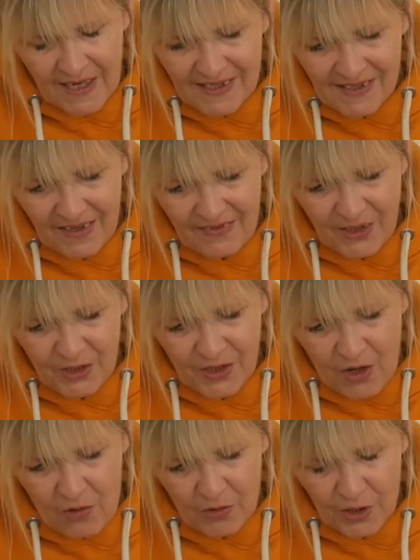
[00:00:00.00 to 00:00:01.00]
It's like they just
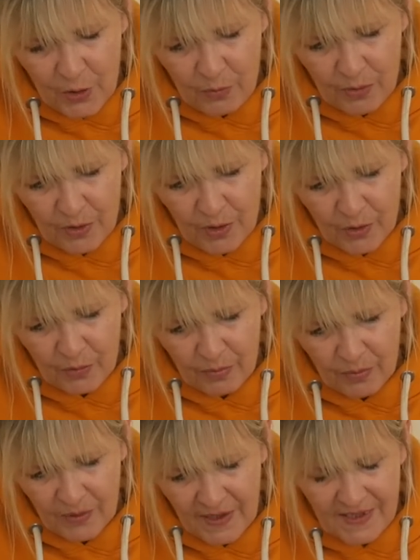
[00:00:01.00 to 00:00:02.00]
can't open up.
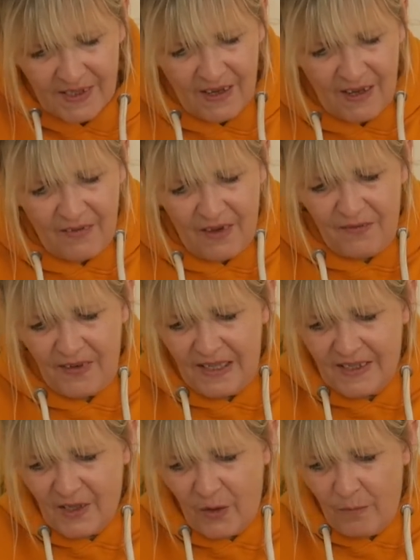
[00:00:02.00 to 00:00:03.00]
It, I, I, feel
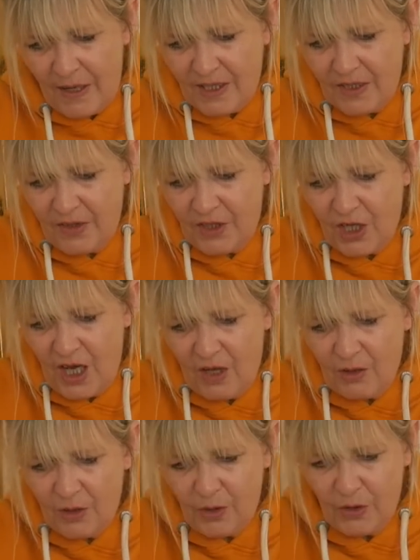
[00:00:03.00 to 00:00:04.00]
it's going back to their
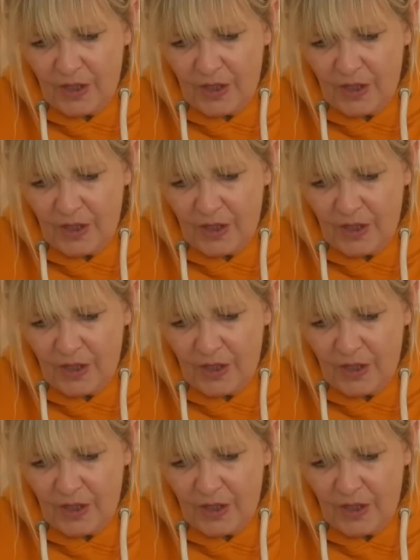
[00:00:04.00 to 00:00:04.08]
childhood.